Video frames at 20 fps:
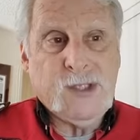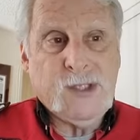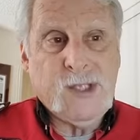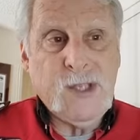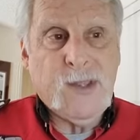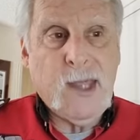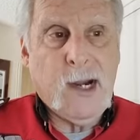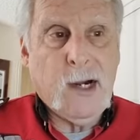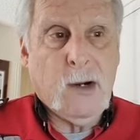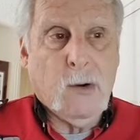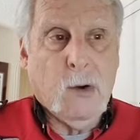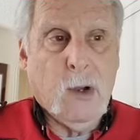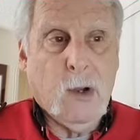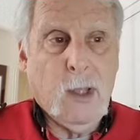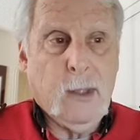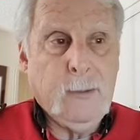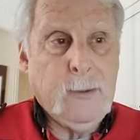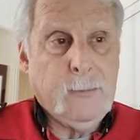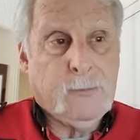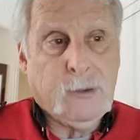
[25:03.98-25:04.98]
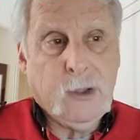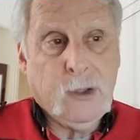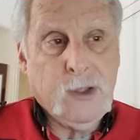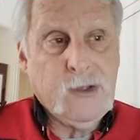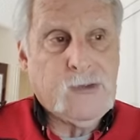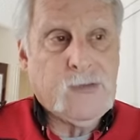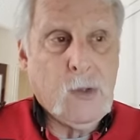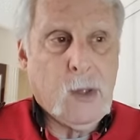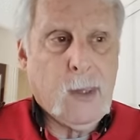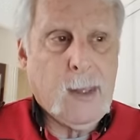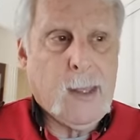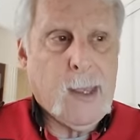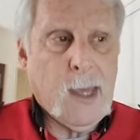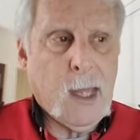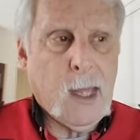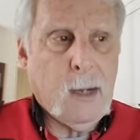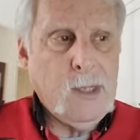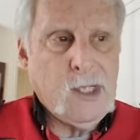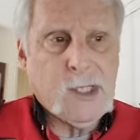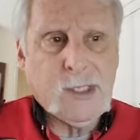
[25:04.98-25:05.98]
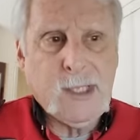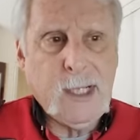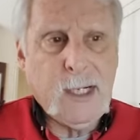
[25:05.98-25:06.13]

synthetic oil improves fuel economy.